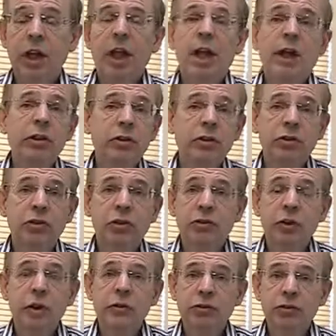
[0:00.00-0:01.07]
Indoor stop
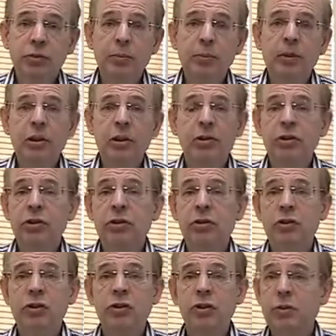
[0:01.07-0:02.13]
valves should be the easiest
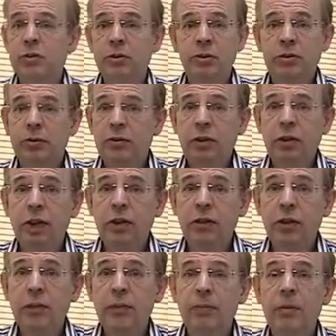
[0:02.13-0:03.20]
to use because they're at
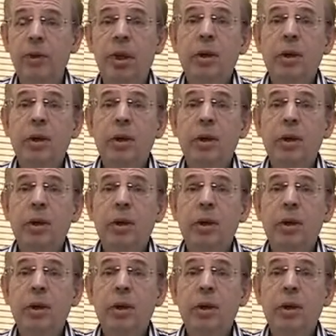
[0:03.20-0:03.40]
home,